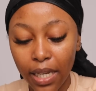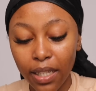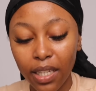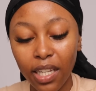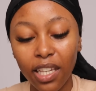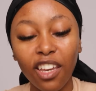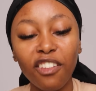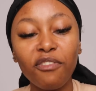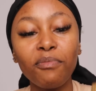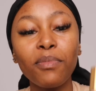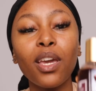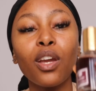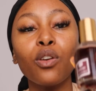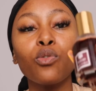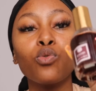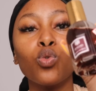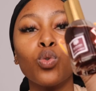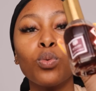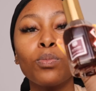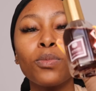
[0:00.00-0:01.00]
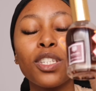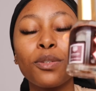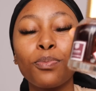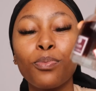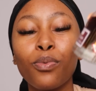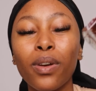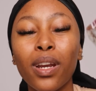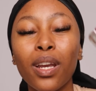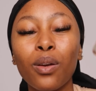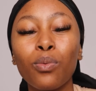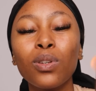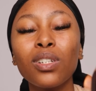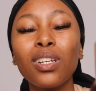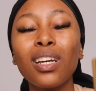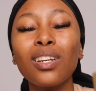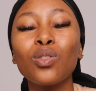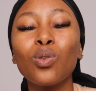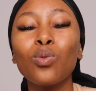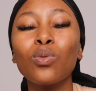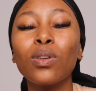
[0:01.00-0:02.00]
They gave me a room spray, which
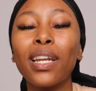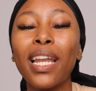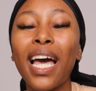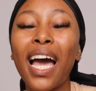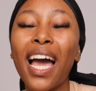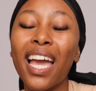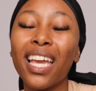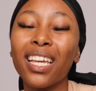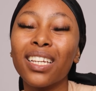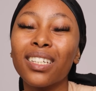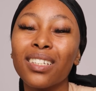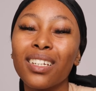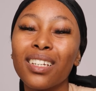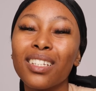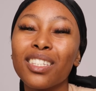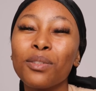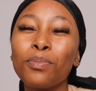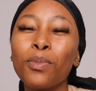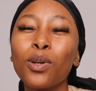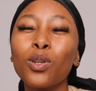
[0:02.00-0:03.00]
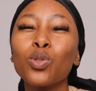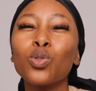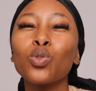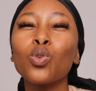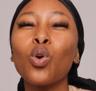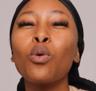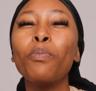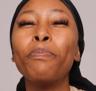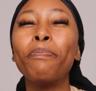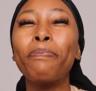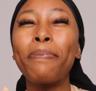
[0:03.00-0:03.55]
I don't like. It smells so